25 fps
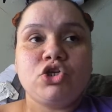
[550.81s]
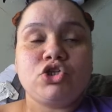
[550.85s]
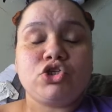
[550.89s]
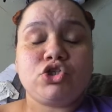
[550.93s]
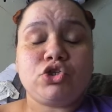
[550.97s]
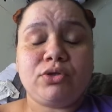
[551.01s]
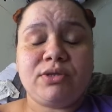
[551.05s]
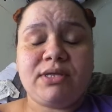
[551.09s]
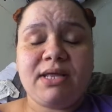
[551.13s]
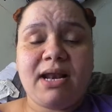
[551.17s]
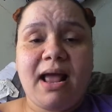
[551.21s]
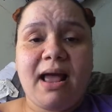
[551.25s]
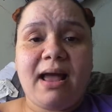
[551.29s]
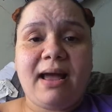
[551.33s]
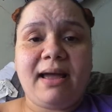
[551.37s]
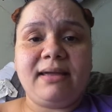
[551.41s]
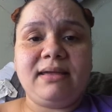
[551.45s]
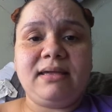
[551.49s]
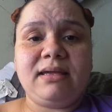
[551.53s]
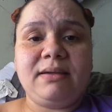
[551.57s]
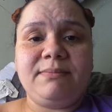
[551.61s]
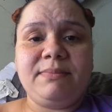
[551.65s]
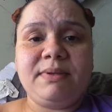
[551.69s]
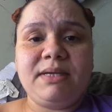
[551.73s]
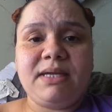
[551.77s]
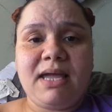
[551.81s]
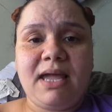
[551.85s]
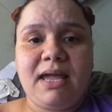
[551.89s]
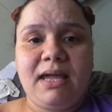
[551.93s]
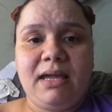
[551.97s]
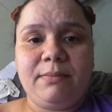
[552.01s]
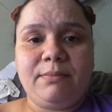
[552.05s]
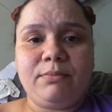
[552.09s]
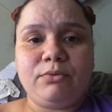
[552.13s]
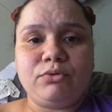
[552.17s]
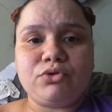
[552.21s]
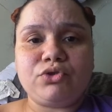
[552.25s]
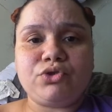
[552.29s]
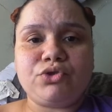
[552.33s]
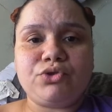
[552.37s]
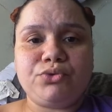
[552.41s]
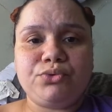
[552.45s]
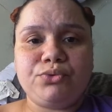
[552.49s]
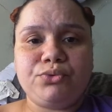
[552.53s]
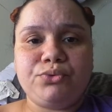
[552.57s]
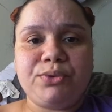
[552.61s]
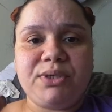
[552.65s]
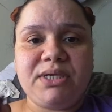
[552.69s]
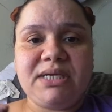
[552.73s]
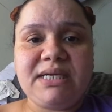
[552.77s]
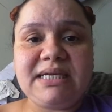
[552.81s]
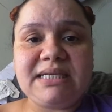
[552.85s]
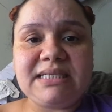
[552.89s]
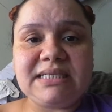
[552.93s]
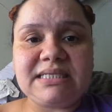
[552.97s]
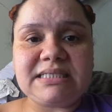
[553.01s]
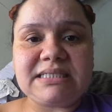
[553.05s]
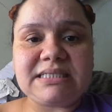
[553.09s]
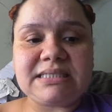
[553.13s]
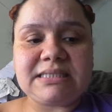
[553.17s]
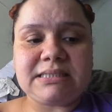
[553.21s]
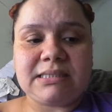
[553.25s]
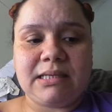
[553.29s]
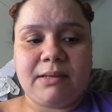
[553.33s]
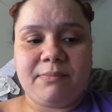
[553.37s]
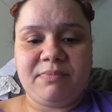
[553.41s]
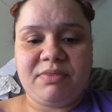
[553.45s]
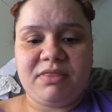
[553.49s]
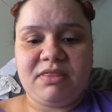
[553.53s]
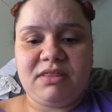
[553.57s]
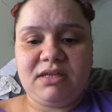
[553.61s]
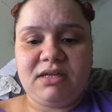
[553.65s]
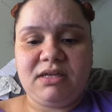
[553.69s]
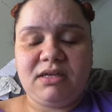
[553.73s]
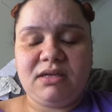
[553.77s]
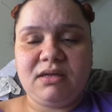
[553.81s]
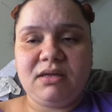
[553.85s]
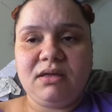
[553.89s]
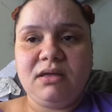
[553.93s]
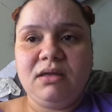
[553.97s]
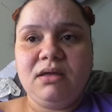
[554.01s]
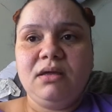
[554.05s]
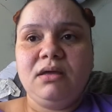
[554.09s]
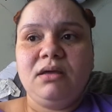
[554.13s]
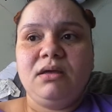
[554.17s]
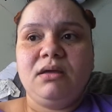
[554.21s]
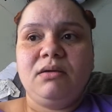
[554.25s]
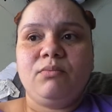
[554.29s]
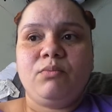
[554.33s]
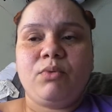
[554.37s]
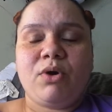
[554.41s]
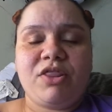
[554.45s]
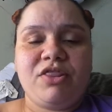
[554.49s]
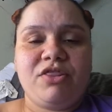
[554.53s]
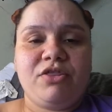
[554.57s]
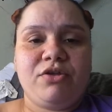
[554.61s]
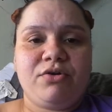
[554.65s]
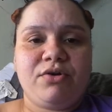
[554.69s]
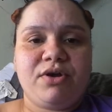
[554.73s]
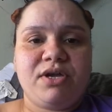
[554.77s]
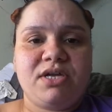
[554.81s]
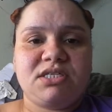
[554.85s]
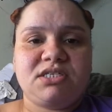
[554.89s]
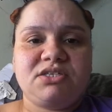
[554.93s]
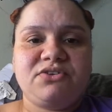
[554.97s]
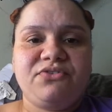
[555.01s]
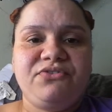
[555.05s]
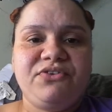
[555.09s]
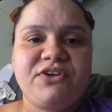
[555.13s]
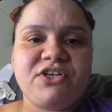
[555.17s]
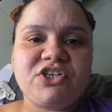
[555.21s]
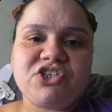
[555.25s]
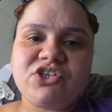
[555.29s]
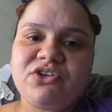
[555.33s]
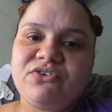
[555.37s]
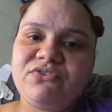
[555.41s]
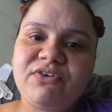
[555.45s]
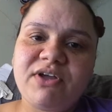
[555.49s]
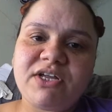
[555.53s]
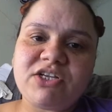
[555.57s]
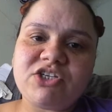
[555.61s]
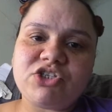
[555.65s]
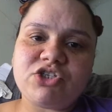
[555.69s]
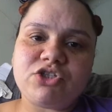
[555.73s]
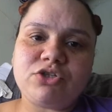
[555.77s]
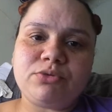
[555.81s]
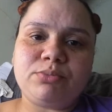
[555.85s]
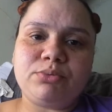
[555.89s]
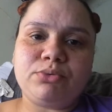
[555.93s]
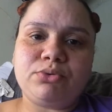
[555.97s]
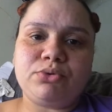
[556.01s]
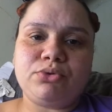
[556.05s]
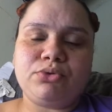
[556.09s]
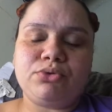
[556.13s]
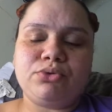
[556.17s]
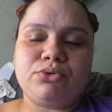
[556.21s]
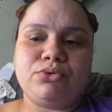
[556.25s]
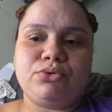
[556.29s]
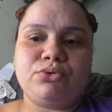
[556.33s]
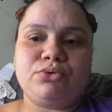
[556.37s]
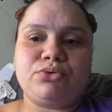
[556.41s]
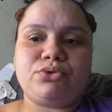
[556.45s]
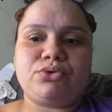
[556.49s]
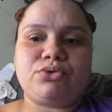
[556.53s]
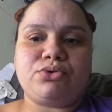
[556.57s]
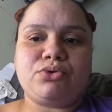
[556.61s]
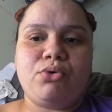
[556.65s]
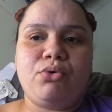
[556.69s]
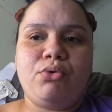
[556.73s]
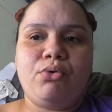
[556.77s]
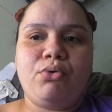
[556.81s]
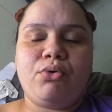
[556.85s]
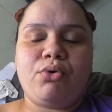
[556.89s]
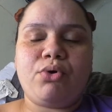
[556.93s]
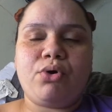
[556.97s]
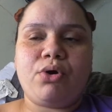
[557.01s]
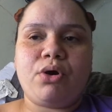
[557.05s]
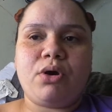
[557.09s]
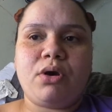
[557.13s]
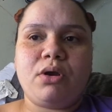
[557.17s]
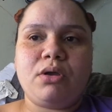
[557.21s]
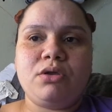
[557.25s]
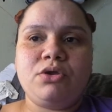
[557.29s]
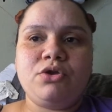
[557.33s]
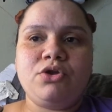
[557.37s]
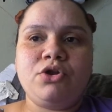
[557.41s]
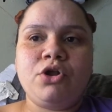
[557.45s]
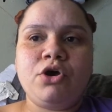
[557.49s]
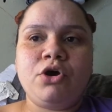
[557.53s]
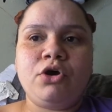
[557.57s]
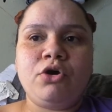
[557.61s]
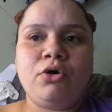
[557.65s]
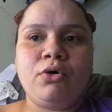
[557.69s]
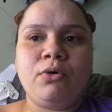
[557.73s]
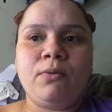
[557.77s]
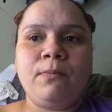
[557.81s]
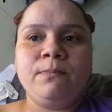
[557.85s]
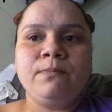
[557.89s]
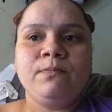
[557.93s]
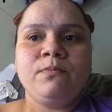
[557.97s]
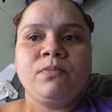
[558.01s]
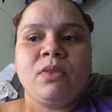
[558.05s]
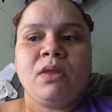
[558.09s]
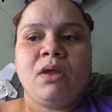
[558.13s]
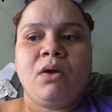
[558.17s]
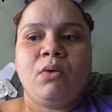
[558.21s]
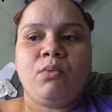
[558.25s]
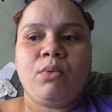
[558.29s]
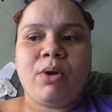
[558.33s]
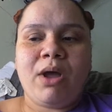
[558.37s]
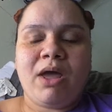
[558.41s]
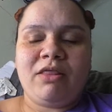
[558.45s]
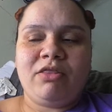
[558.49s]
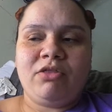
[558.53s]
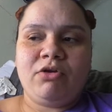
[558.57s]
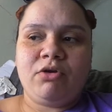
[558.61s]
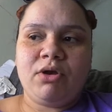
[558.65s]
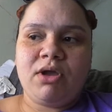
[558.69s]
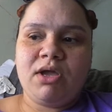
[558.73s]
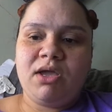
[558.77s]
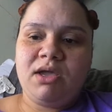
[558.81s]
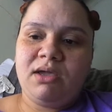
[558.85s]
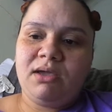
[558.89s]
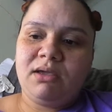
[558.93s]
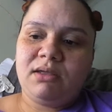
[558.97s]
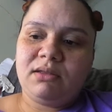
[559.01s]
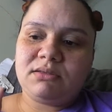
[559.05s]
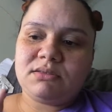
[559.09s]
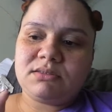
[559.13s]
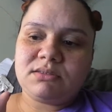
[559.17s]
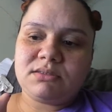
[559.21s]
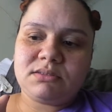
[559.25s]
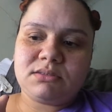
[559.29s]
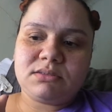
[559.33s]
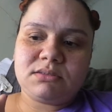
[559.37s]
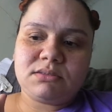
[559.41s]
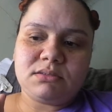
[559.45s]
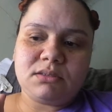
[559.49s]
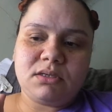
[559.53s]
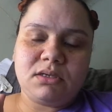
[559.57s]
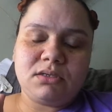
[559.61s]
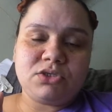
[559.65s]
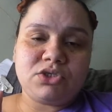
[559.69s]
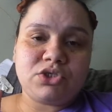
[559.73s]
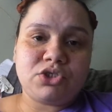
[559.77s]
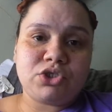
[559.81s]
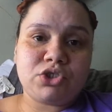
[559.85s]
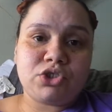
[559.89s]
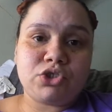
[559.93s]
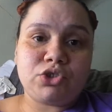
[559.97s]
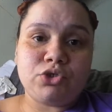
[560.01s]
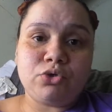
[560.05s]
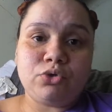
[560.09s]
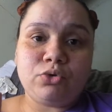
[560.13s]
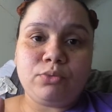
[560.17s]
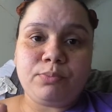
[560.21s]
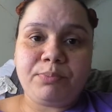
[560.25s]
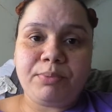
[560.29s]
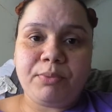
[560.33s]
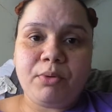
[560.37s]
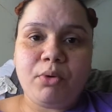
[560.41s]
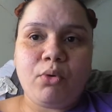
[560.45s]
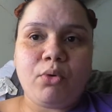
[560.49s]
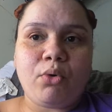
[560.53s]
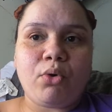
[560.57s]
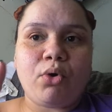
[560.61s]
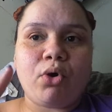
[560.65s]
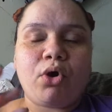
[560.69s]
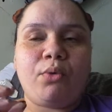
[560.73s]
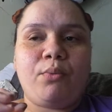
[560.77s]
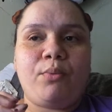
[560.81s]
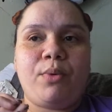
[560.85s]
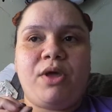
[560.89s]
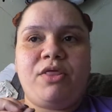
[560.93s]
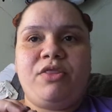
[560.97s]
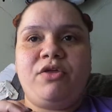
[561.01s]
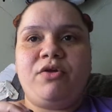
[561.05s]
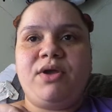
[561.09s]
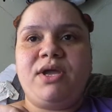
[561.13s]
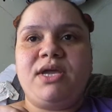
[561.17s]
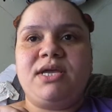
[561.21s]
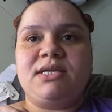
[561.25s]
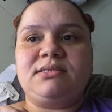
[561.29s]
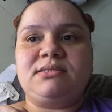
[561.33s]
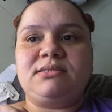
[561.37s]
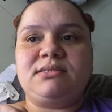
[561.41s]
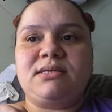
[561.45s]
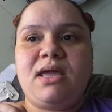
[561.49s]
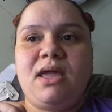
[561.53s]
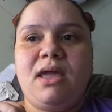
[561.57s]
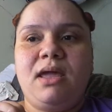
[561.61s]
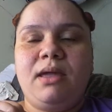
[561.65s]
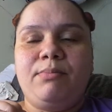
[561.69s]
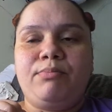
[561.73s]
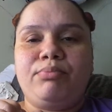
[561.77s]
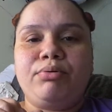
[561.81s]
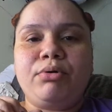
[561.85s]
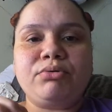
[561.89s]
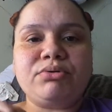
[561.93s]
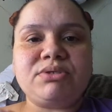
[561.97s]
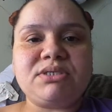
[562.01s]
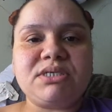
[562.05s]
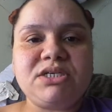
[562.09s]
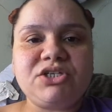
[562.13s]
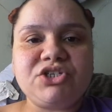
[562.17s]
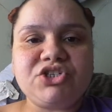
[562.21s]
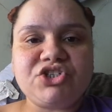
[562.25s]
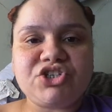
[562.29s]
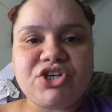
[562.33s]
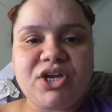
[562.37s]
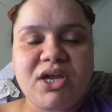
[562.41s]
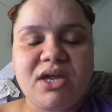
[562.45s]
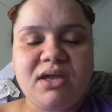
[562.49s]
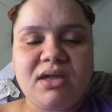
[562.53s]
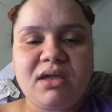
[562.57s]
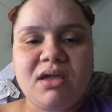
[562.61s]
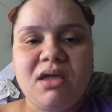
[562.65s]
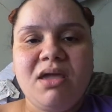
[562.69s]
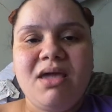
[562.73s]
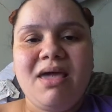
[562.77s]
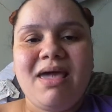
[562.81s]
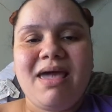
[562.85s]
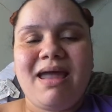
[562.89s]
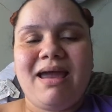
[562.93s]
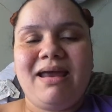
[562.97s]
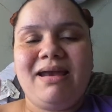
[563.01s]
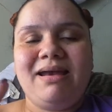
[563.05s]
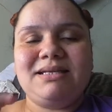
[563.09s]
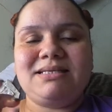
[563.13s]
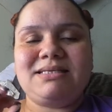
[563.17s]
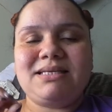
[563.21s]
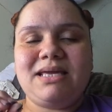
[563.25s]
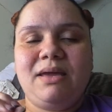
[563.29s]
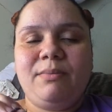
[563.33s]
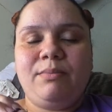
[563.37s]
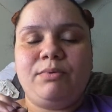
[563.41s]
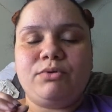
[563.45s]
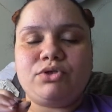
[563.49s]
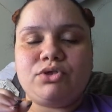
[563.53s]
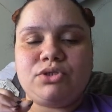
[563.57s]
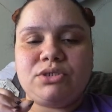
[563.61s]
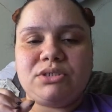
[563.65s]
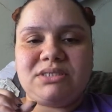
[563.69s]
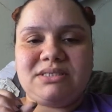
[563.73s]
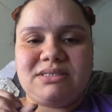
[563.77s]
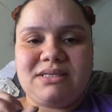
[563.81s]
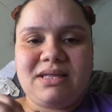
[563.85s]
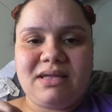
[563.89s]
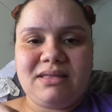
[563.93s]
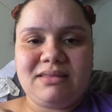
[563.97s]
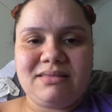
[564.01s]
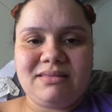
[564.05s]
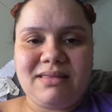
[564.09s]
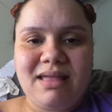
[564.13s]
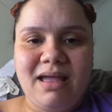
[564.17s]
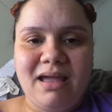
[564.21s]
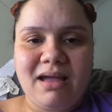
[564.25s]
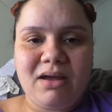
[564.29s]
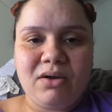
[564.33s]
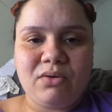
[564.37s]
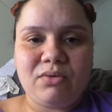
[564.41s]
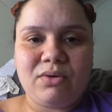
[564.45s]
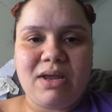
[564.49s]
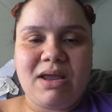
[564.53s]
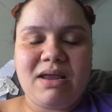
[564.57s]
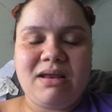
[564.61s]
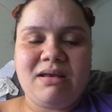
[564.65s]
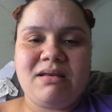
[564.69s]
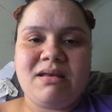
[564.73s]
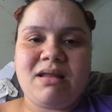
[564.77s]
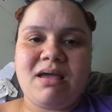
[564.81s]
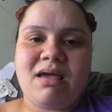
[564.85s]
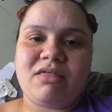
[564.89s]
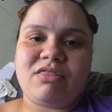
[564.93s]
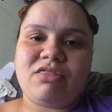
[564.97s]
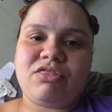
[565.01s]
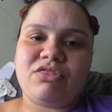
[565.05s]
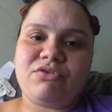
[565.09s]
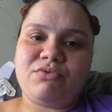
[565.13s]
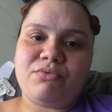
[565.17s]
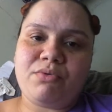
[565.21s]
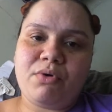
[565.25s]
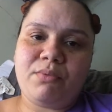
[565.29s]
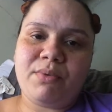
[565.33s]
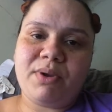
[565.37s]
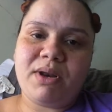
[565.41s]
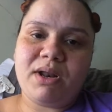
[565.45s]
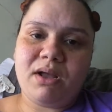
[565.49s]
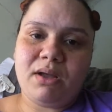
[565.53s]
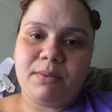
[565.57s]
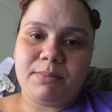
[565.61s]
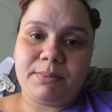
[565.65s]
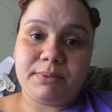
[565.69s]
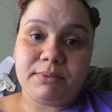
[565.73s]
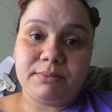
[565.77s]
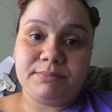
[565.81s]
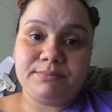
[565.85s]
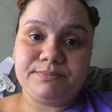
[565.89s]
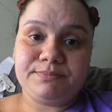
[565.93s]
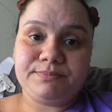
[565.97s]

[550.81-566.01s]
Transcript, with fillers: So that I can be able to eat something, whether it's fish and vegetables, or, you know, whether it's soup, or whether it's a protein shake, and it's able to stay down and not throw it up.